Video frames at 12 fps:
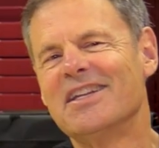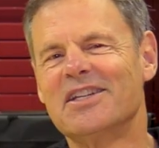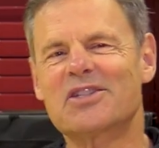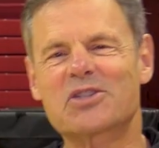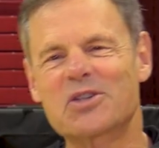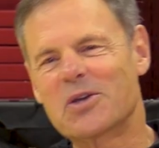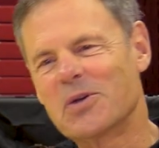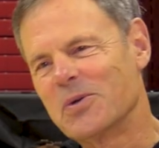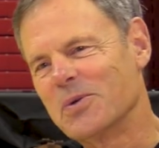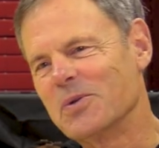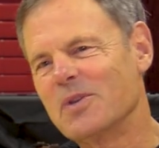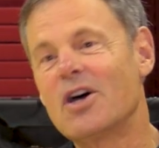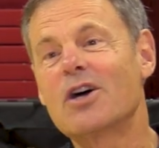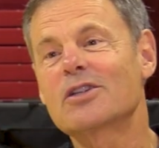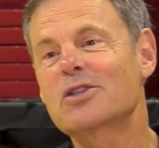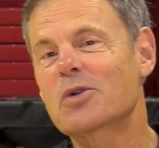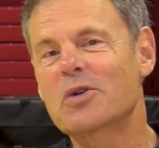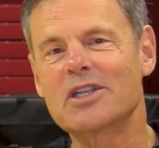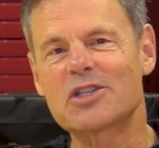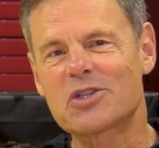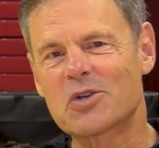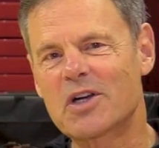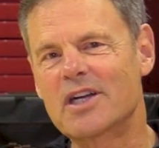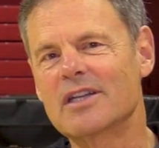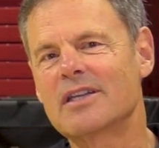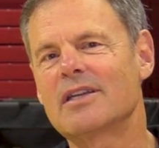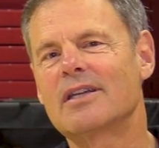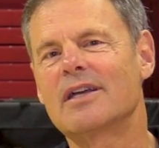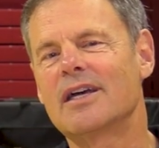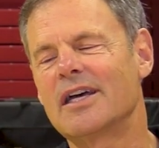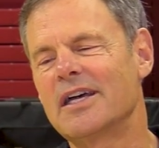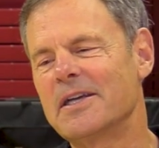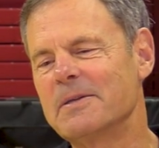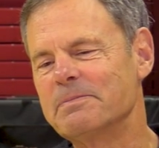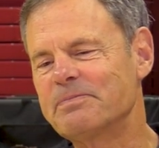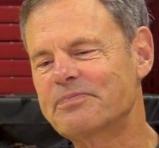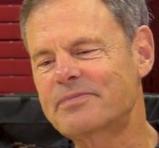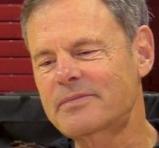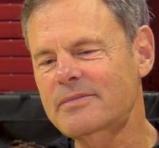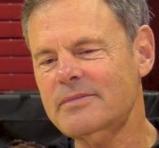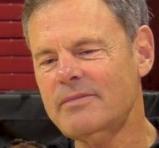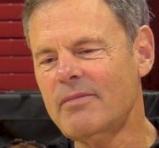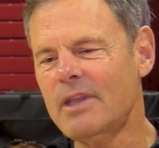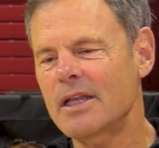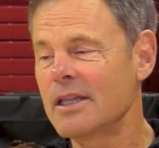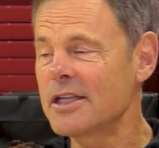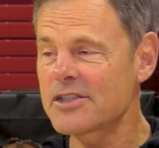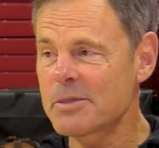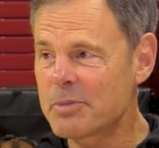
so long story short, Lindsay